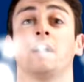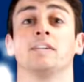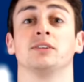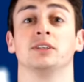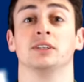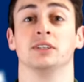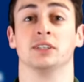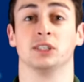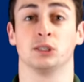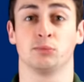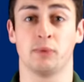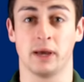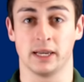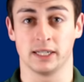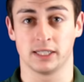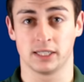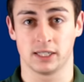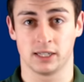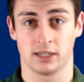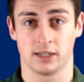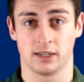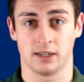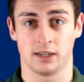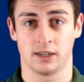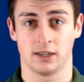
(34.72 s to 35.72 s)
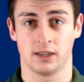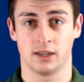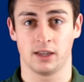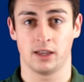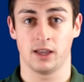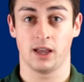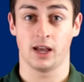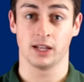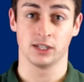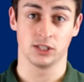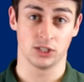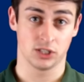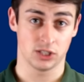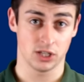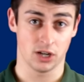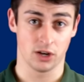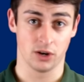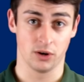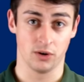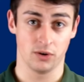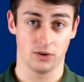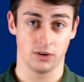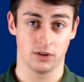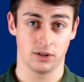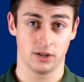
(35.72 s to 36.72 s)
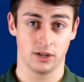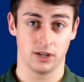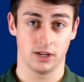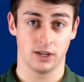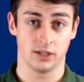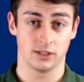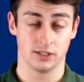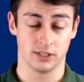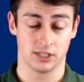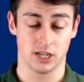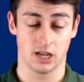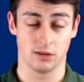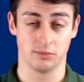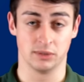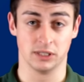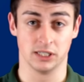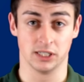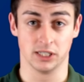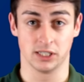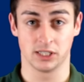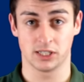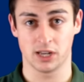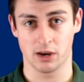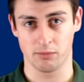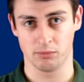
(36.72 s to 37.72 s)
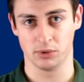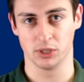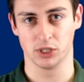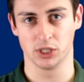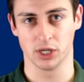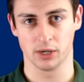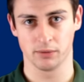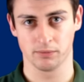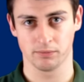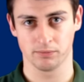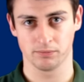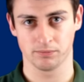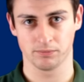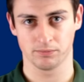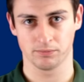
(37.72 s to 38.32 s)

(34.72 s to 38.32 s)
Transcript: out into space, and so determines its temperature.